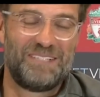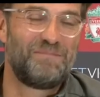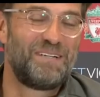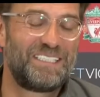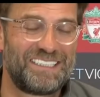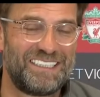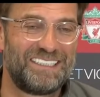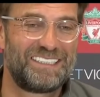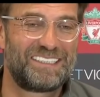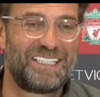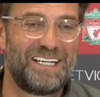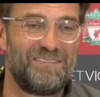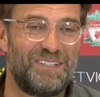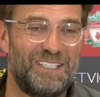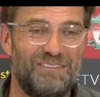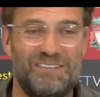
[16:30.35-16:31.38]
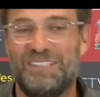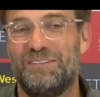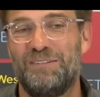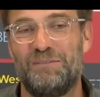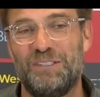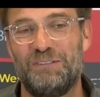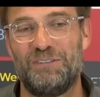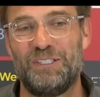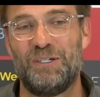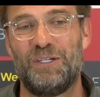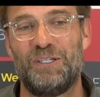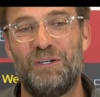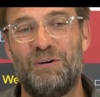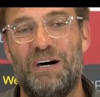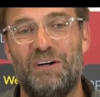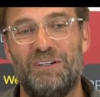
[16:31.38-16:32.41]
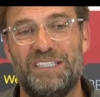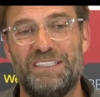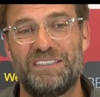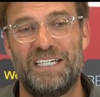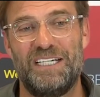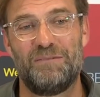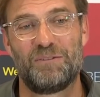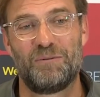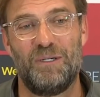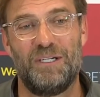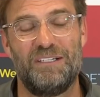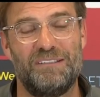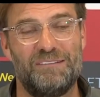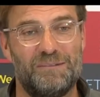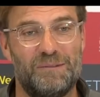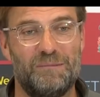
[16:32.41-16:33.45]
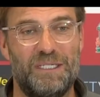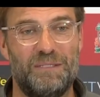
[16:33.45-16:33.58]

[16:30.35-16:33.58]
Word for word: And then Man City is coming. But we, we all know how these games were.